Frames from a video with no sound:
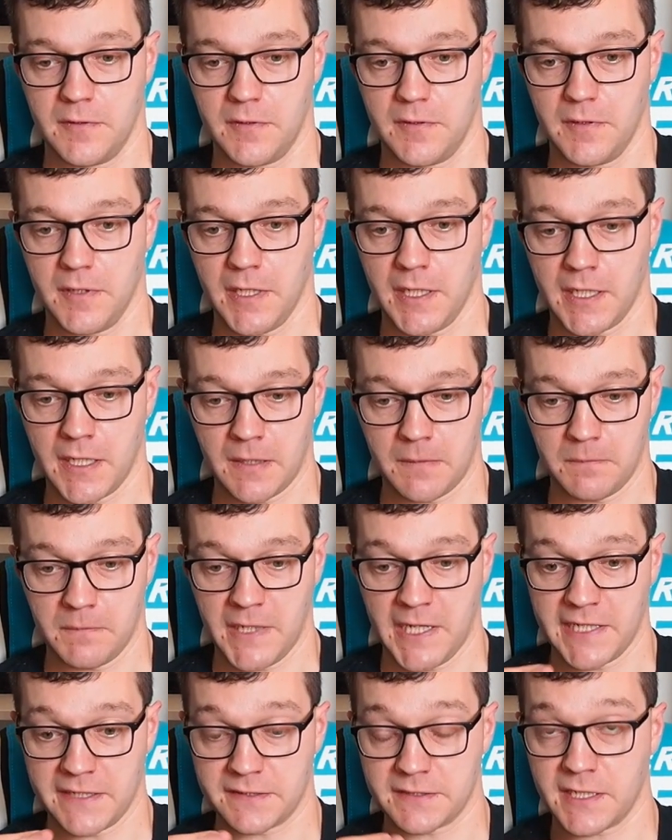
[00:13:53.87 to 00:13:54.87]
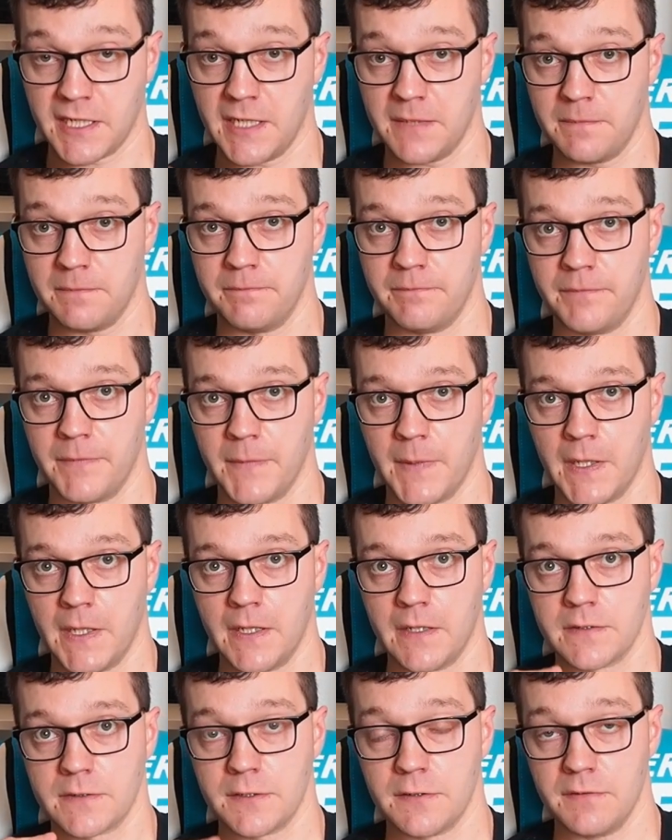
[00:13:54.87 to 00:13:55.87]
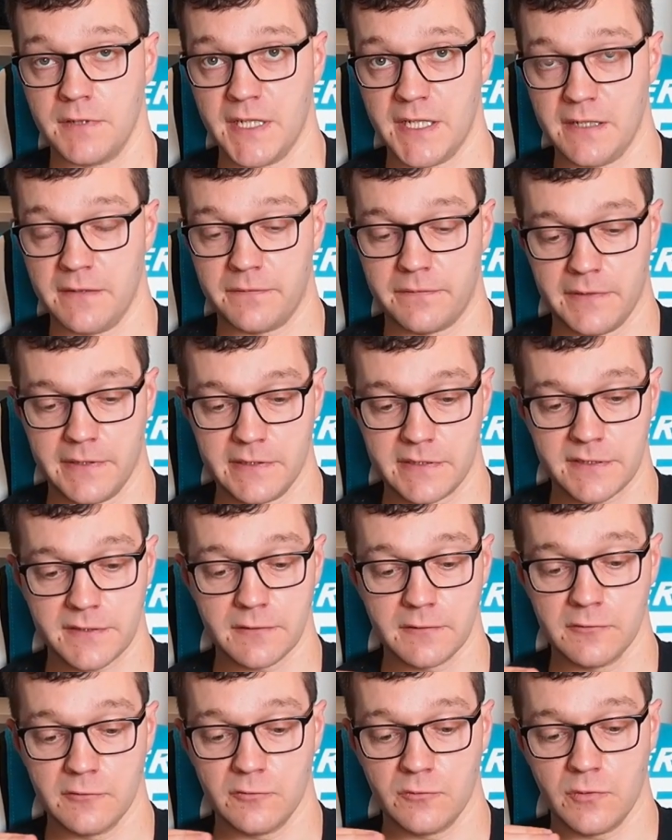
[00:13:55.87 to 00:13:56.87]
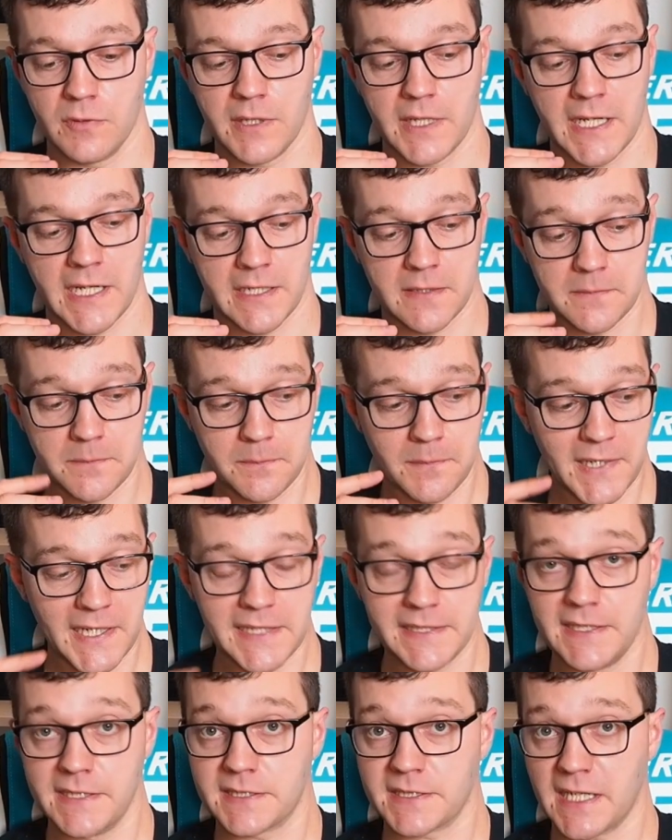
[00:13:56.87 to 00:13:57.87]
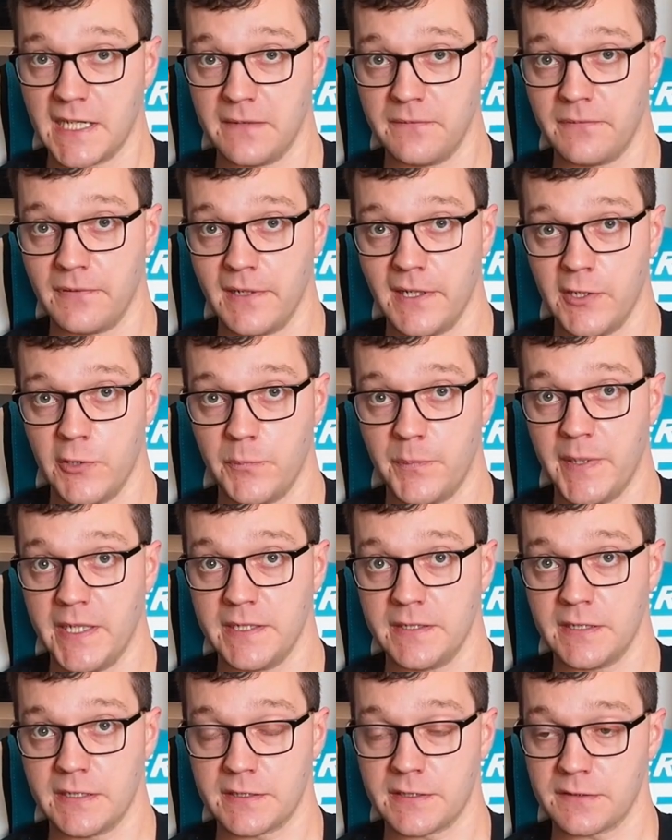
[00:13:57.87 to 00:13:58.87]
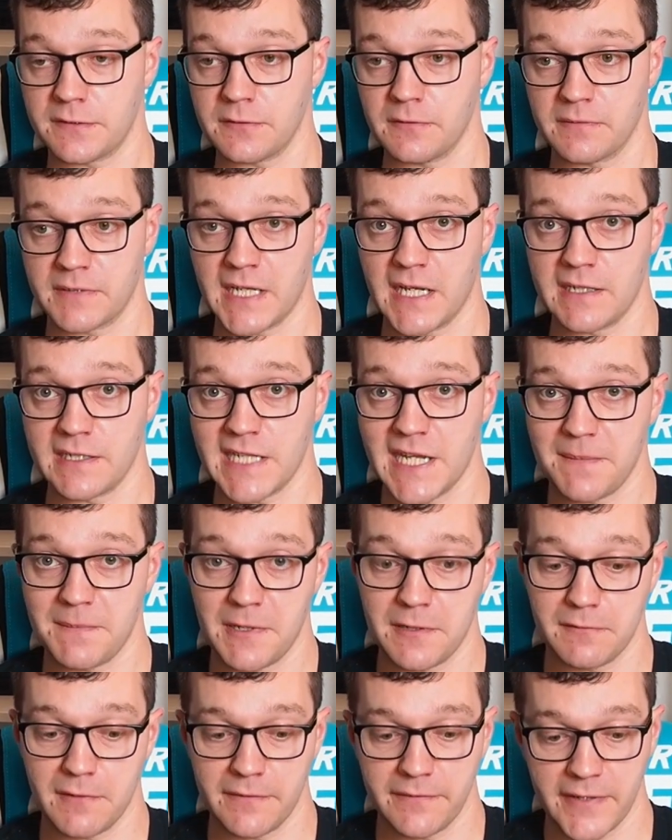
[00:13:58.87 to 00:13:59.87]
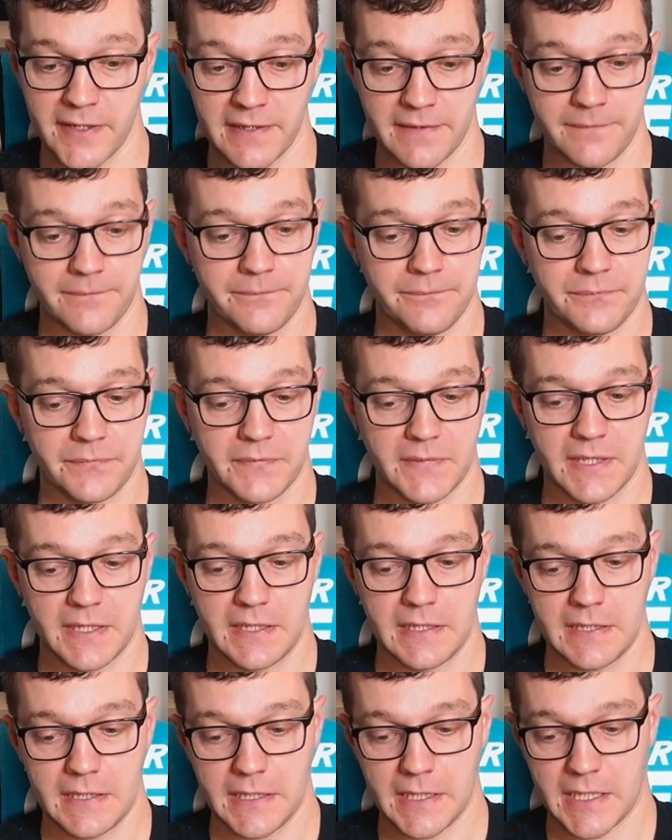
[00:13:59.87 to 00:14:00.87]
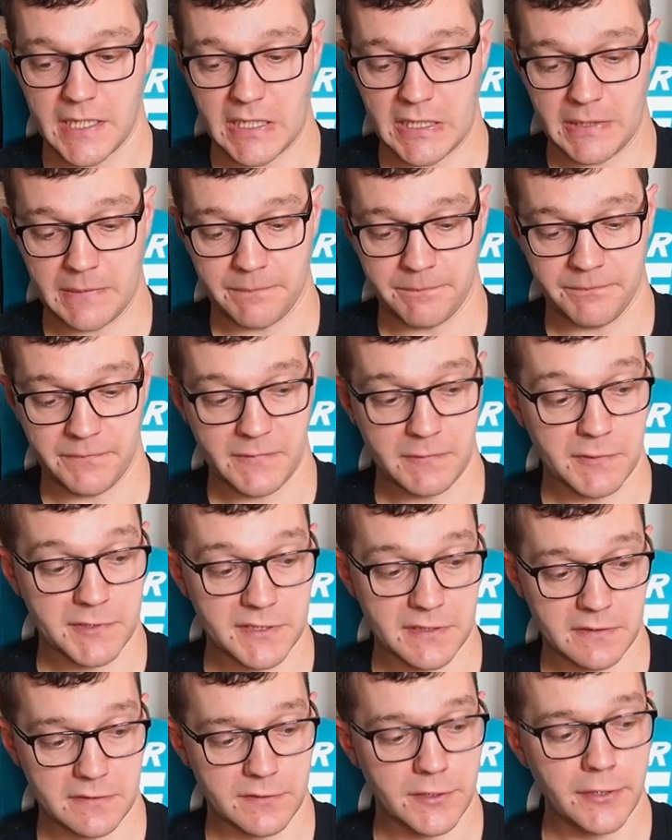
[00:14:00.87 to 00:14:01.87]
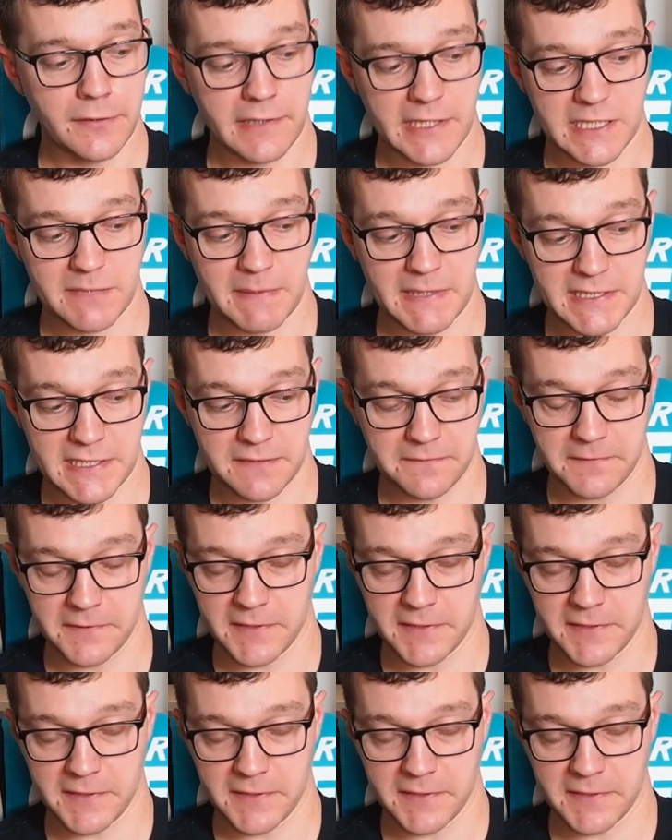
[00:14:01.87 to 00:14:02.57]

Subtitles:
had come to the E3 stall and played this game for a little bit, just to sort of get a demo of it. It wasn't too expensive on